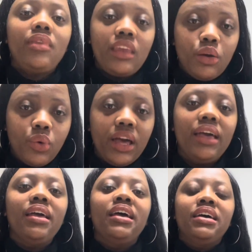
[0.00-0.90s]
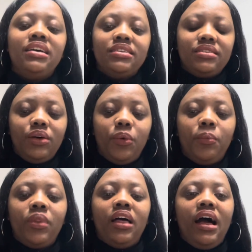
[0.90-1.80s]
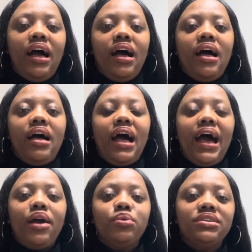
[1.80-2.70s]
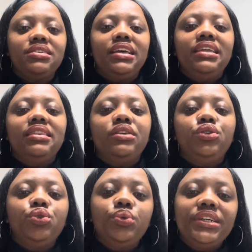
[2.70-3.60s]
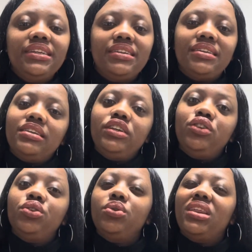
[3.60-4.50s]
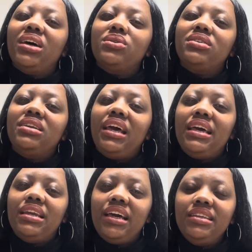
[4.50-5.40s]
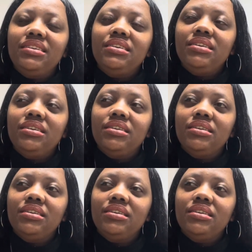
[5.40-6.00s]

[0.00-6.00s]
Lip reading: Okay, so I was in the US in 2018